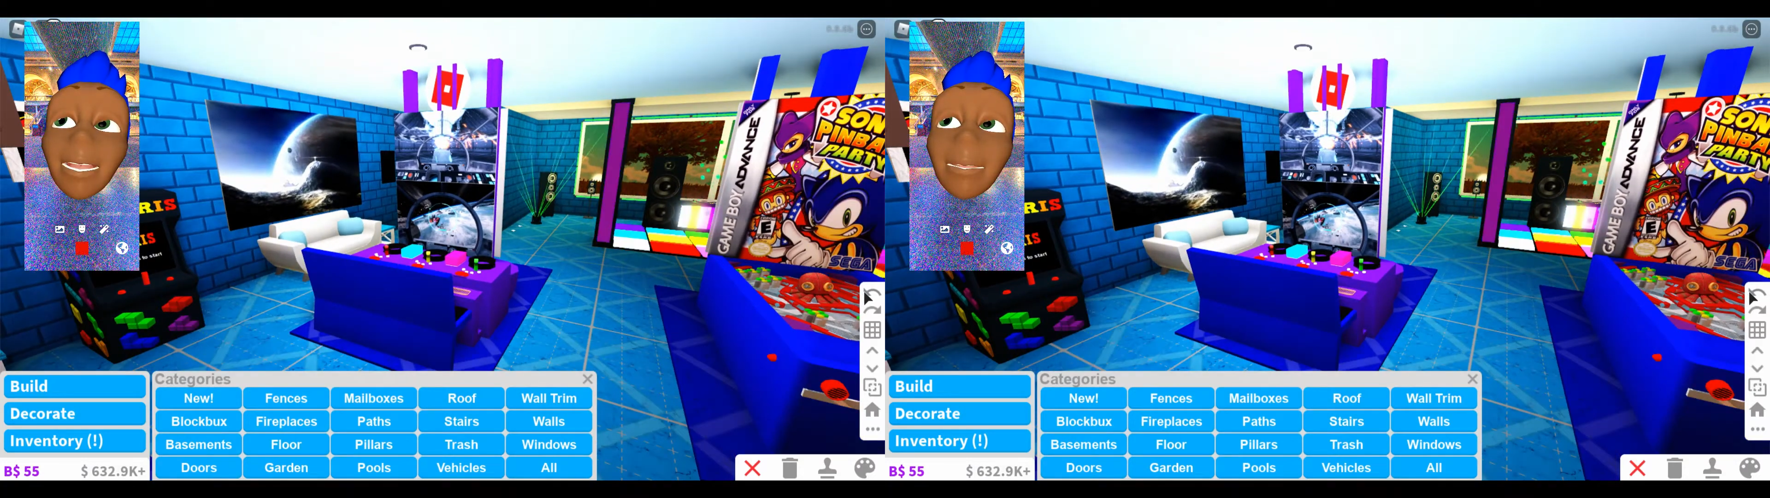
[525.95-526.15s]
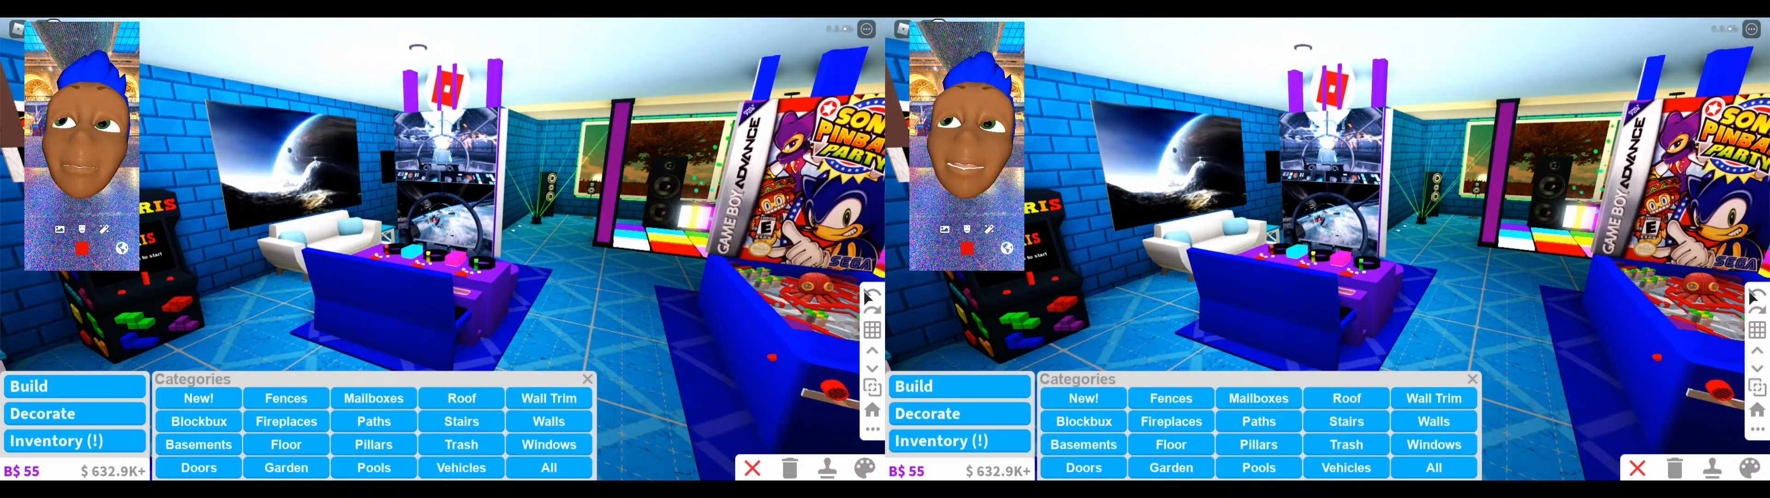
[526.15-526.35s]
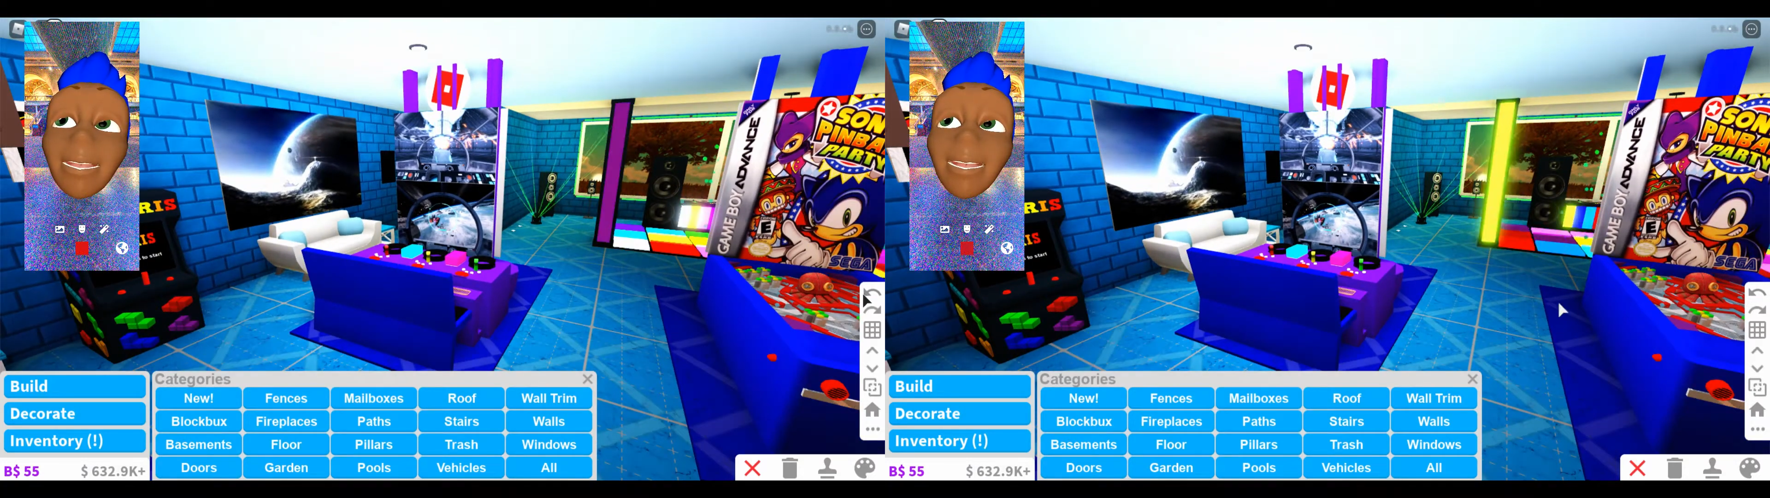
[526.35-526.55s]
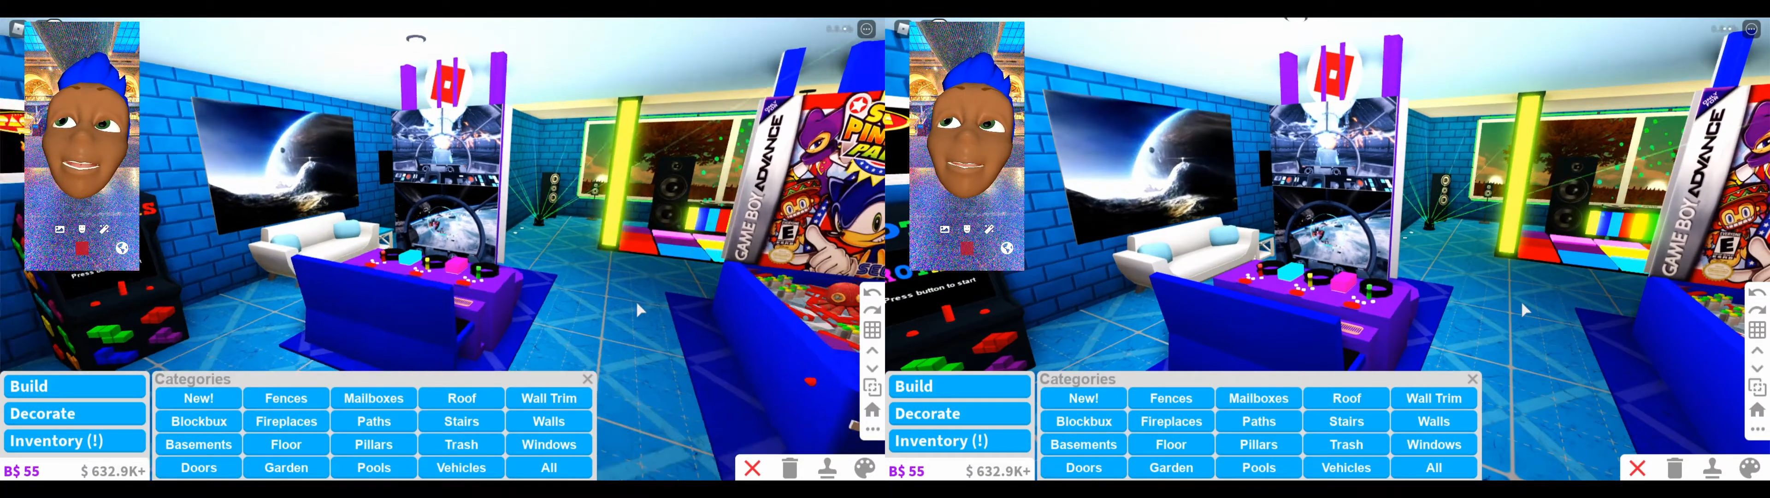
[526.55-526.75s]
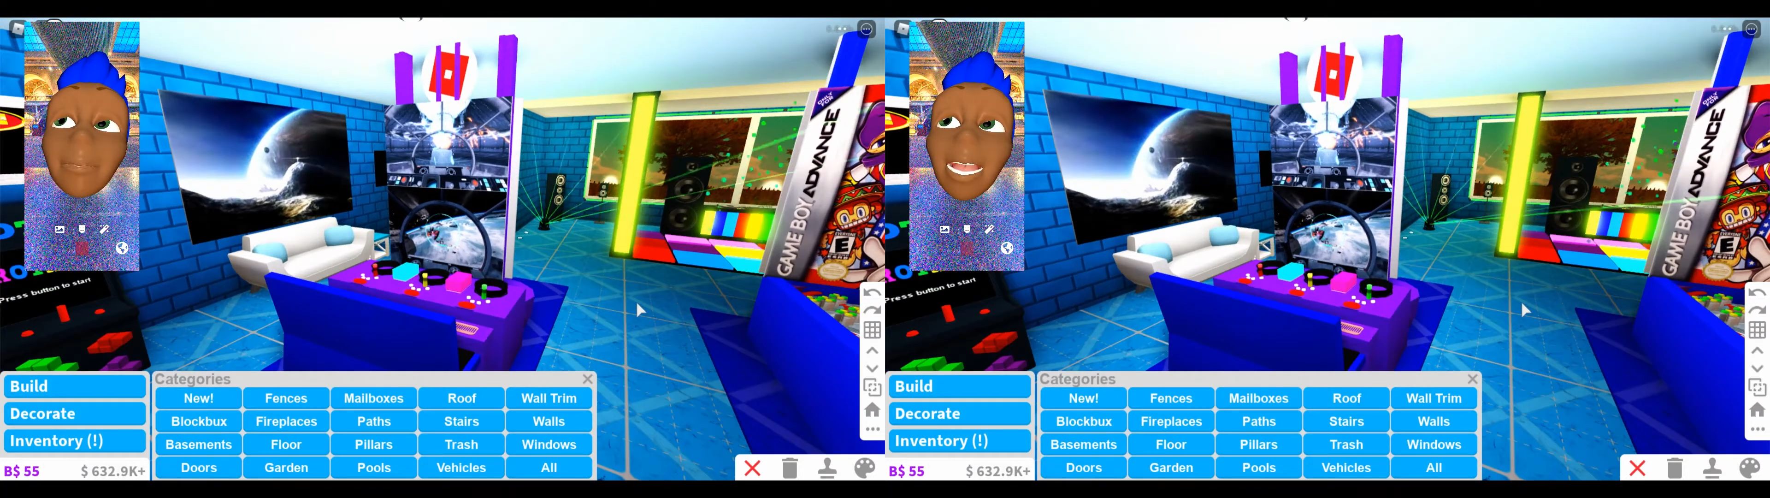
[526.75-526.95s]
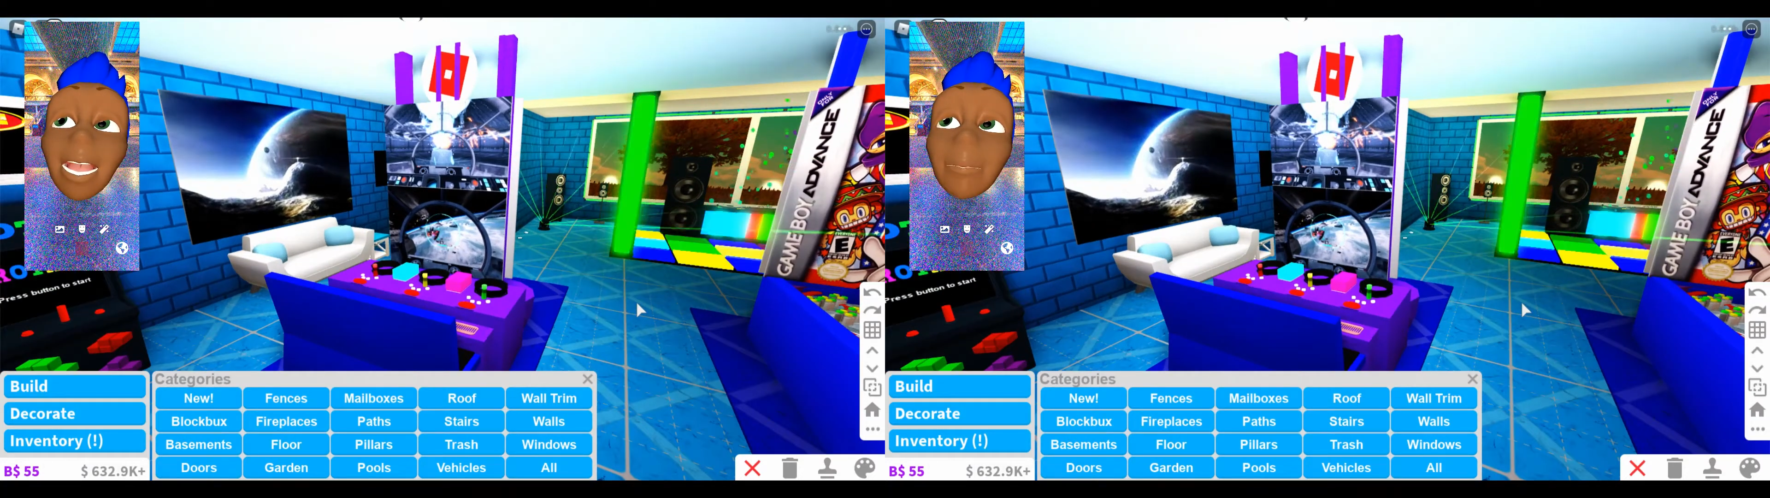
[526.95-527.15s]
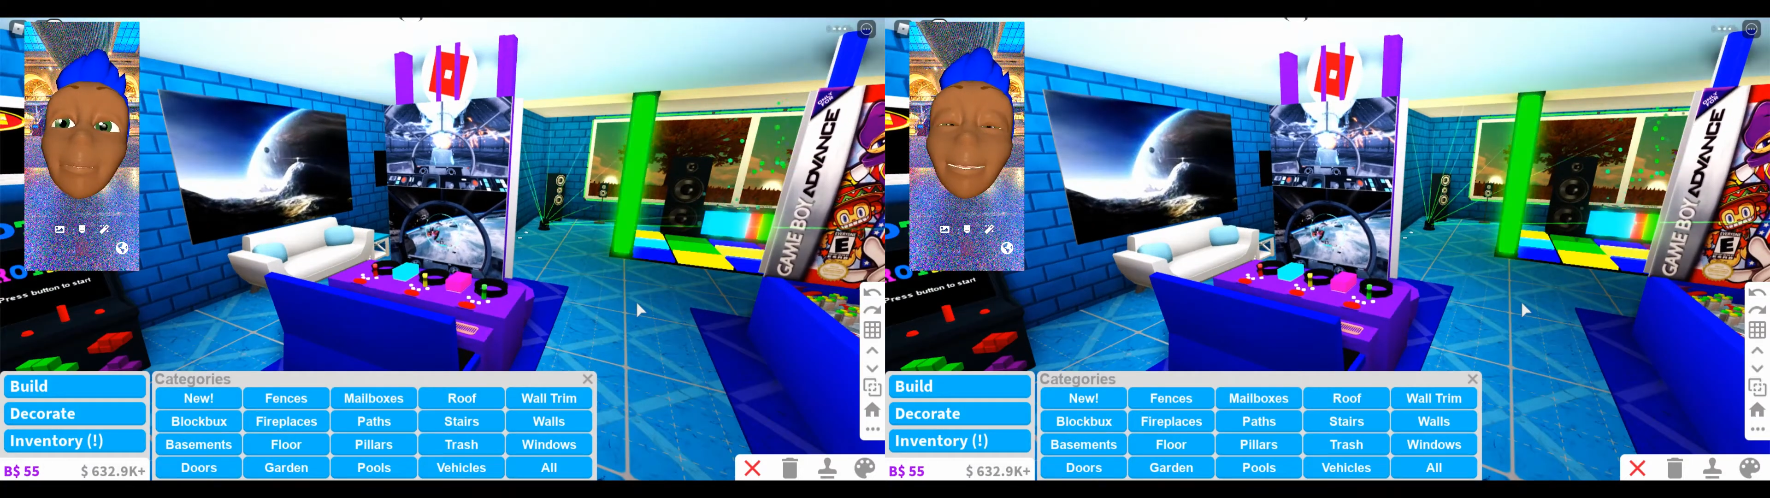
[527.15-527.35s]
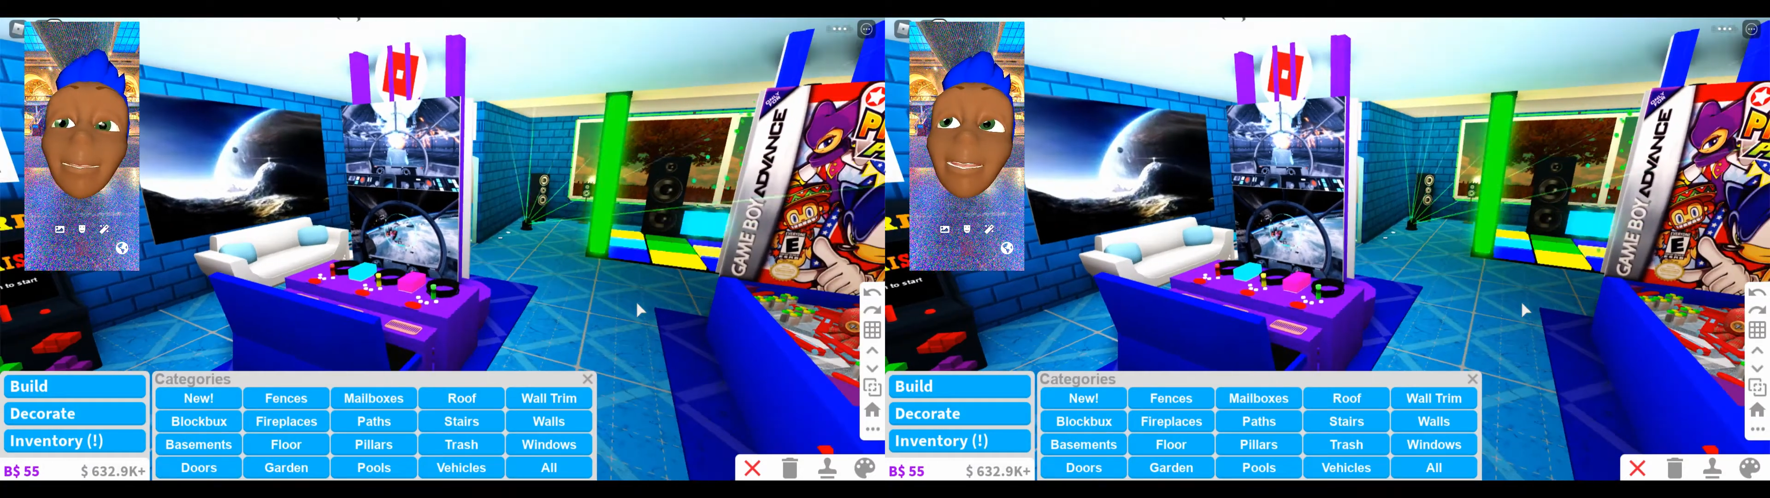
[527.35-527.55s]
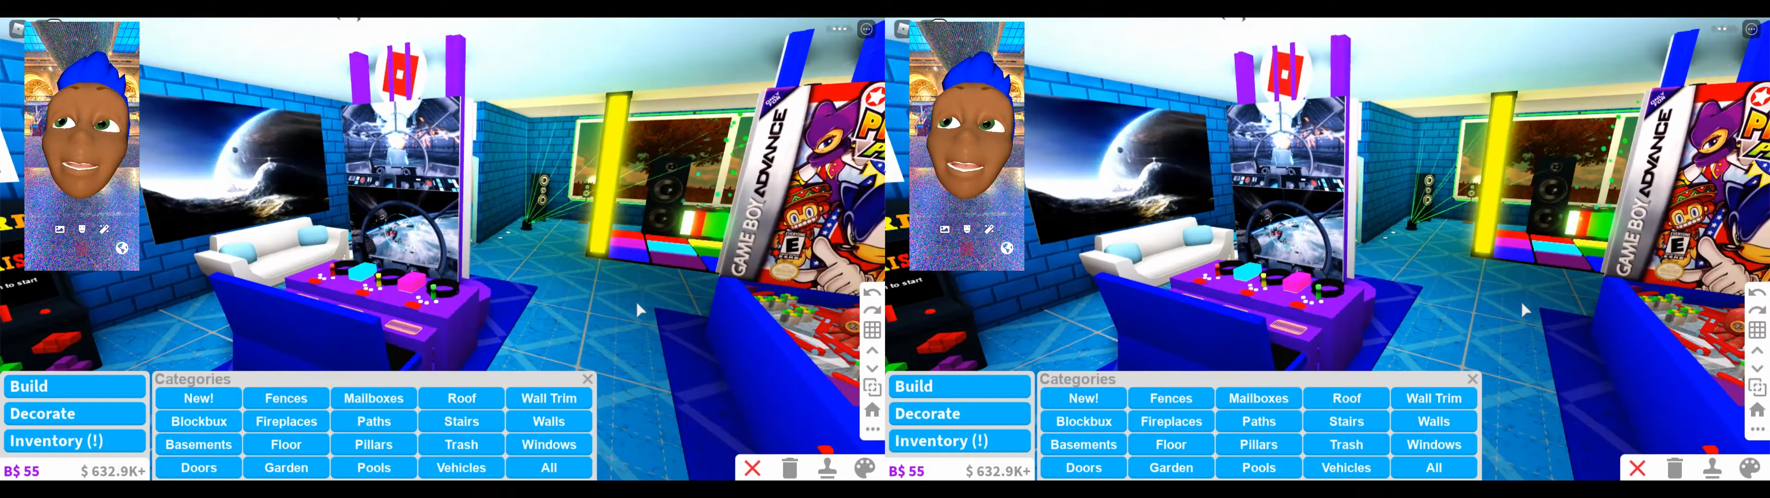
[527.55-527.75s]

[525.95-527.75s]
Put our chairs back, perfect.